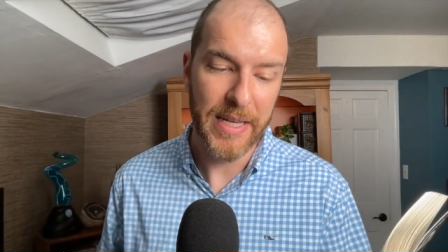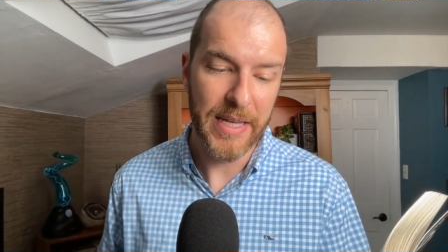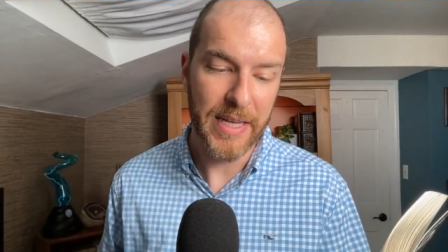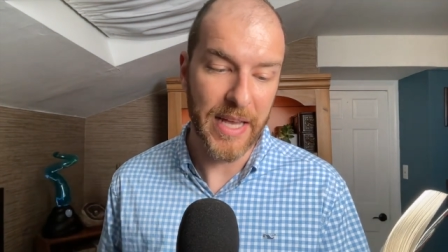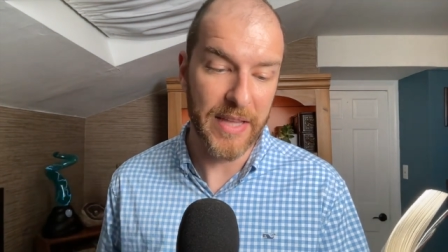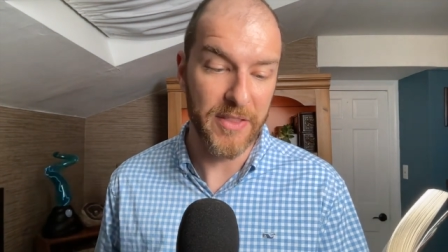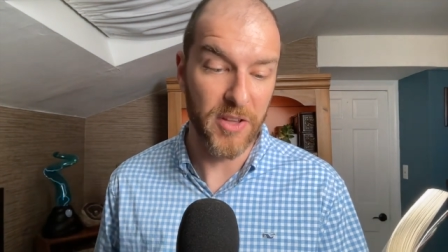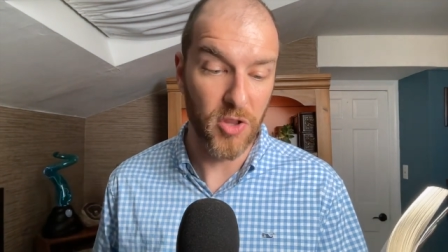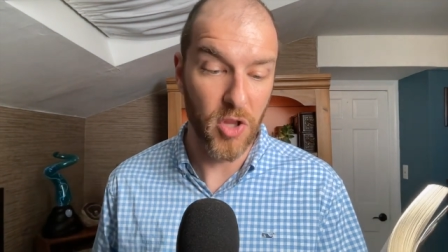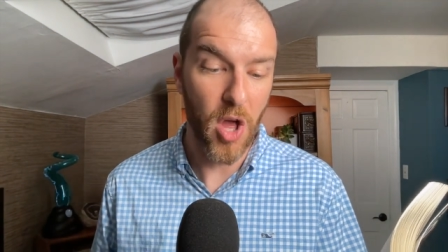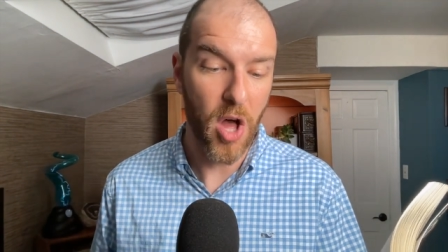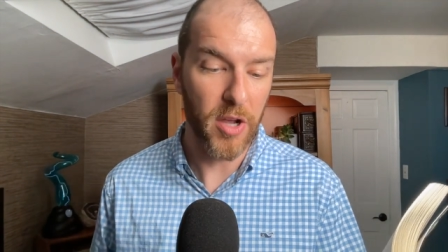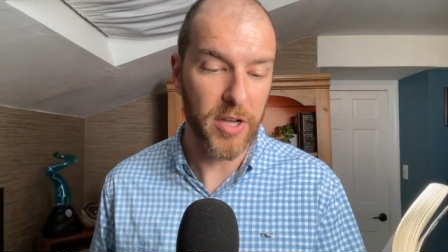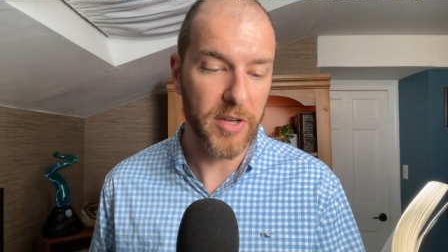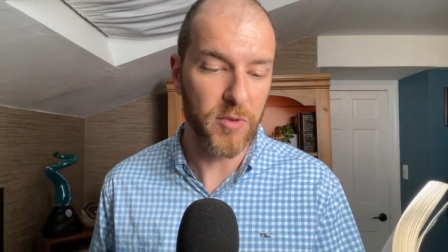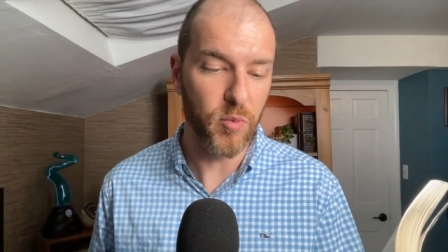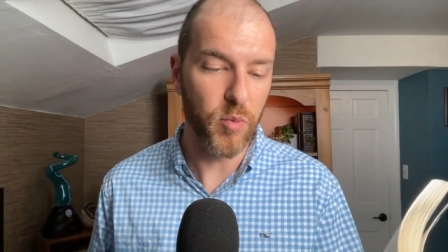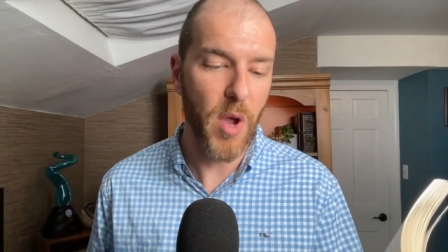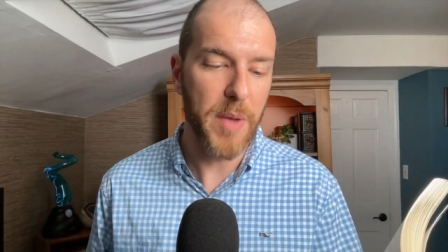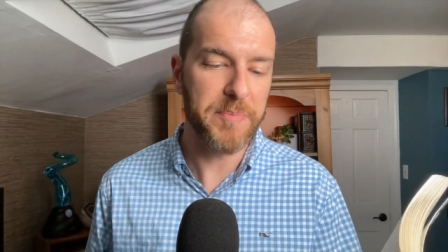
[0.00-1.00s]
and the log
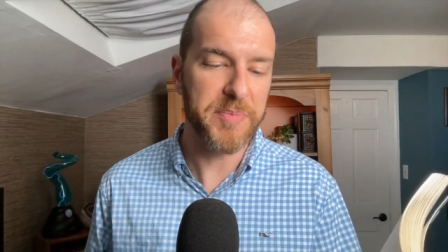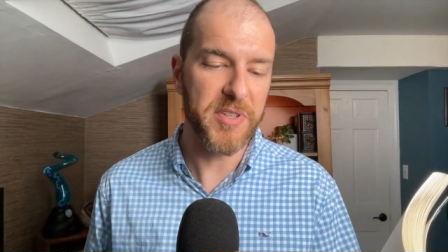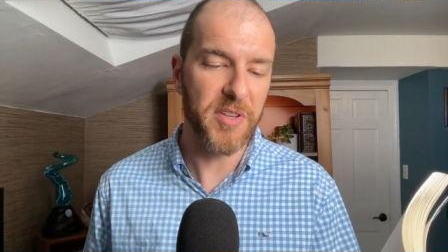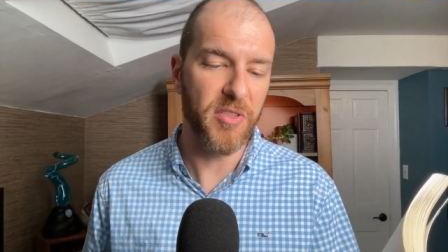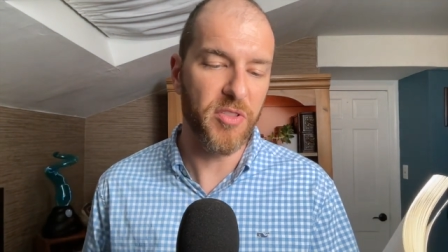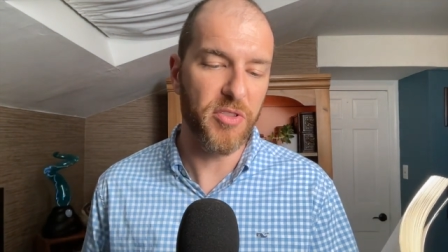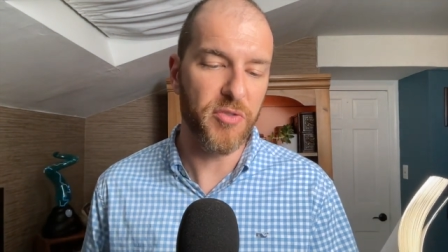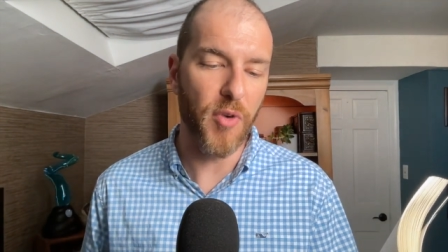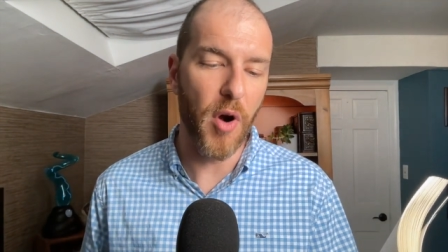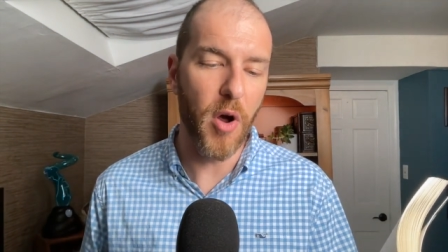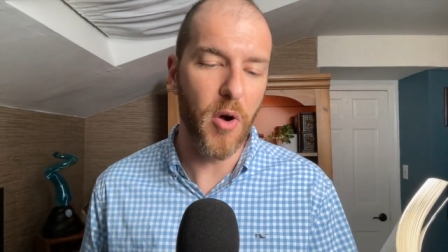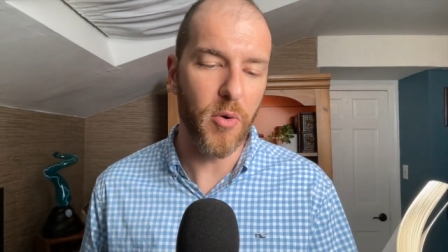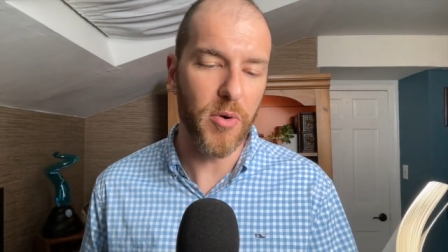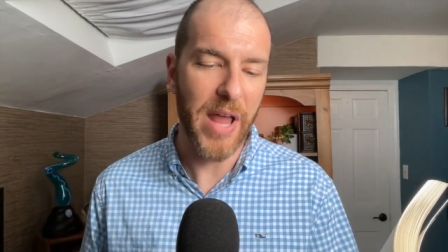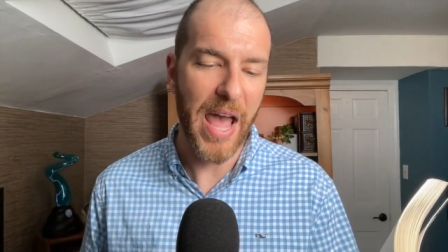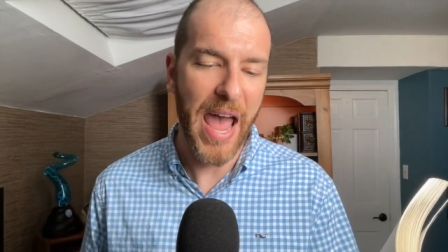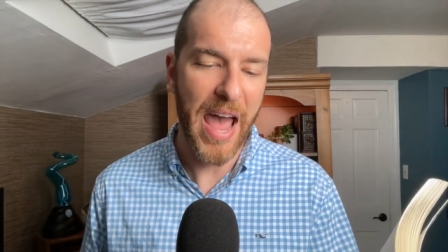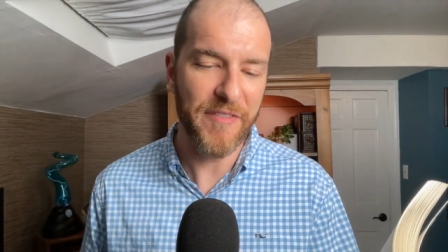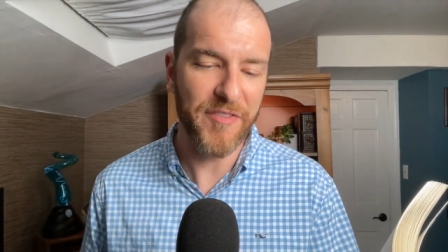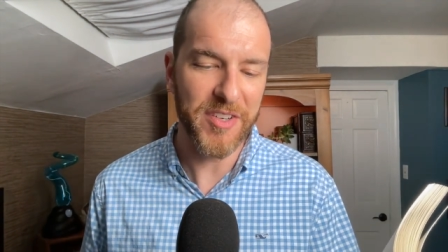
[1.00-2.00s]
had whipped and thrown
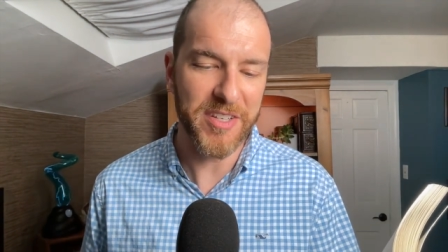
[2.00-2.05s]
half a